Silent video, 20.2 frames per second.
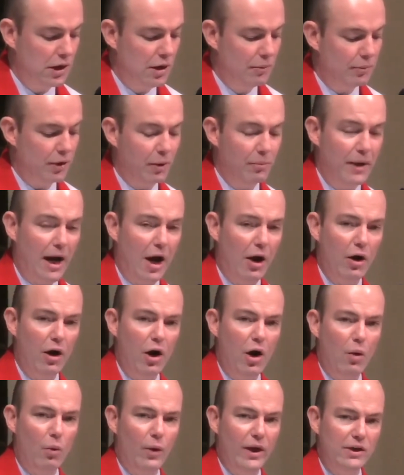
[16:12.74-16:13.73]
but
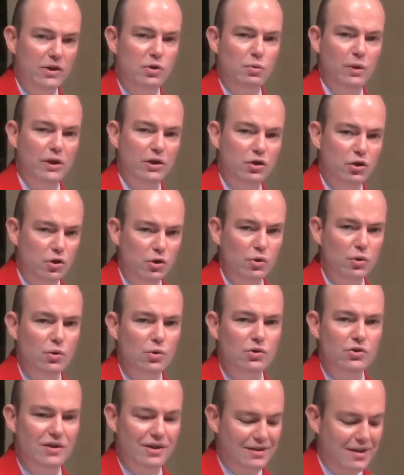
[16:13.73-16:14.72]
about which we
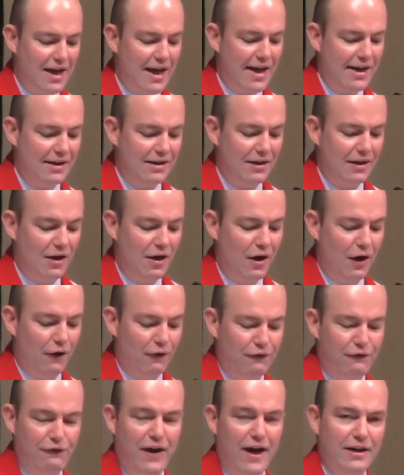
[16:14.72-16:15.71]
choose to take
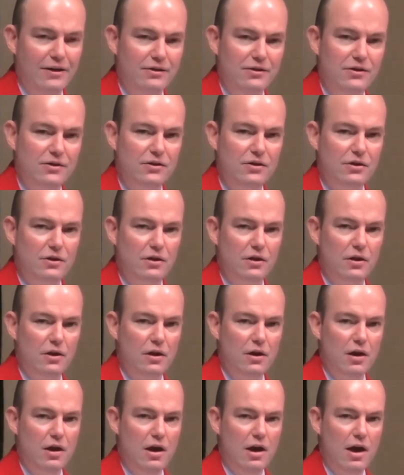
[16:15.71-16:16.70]
offense
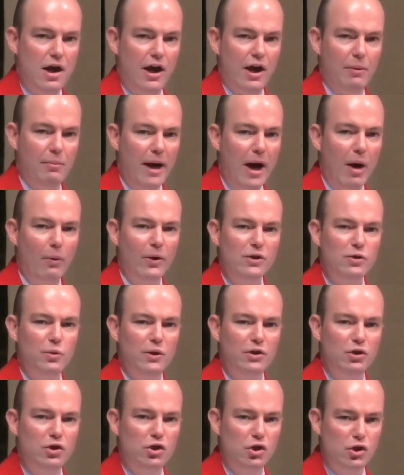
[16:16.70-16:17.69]
and about which
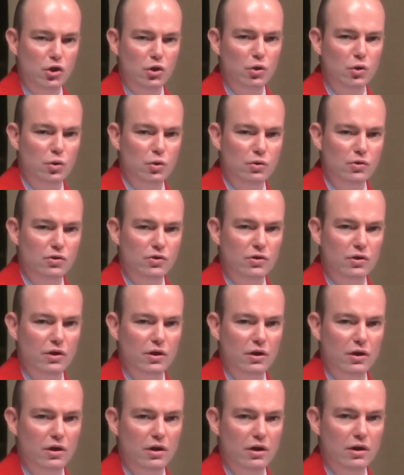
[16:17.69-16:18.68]
we choose
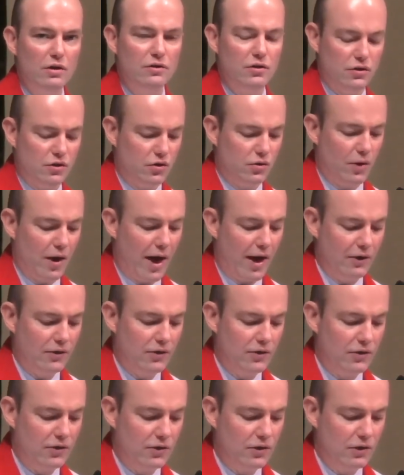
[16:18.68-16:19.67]
to
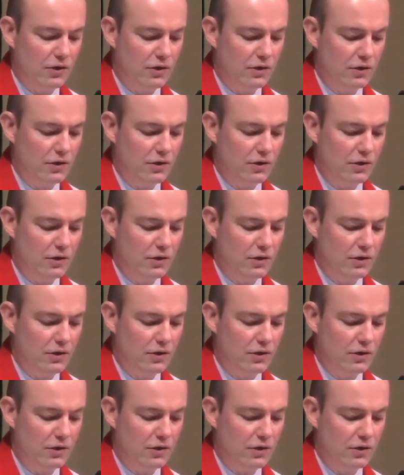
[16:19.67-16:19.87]
stress.